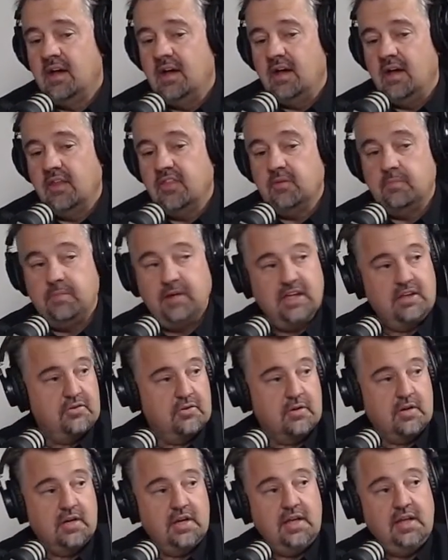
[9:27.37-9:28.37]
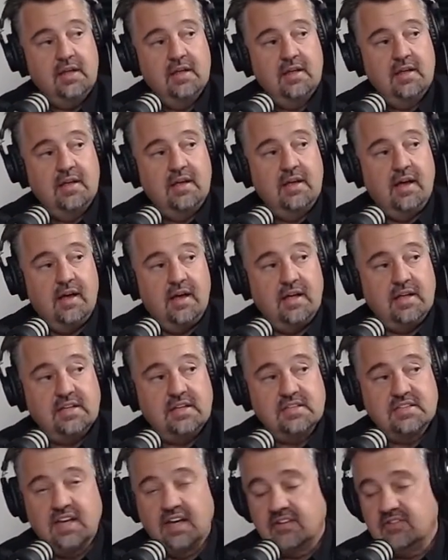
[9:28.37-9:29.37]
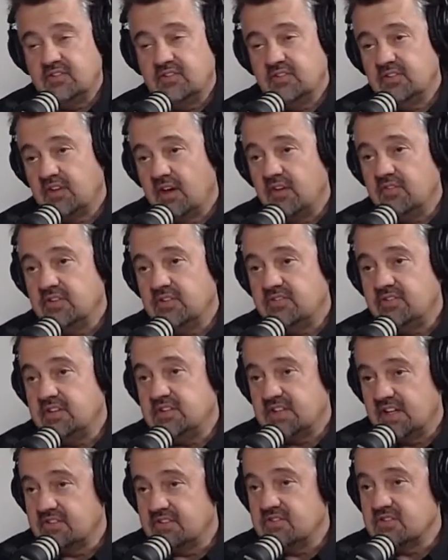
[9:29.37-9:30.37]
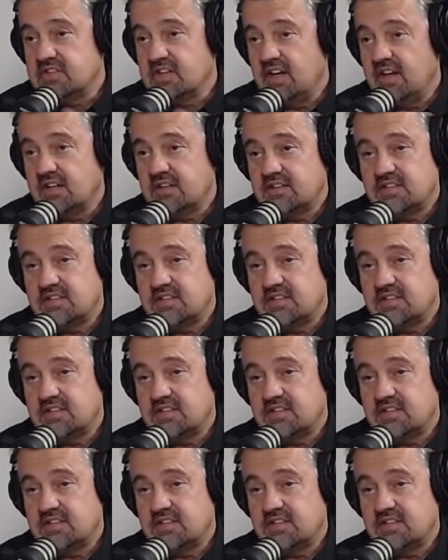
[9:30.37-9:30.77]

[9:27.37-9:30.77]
The big three in Texas, obviously Texas Tech,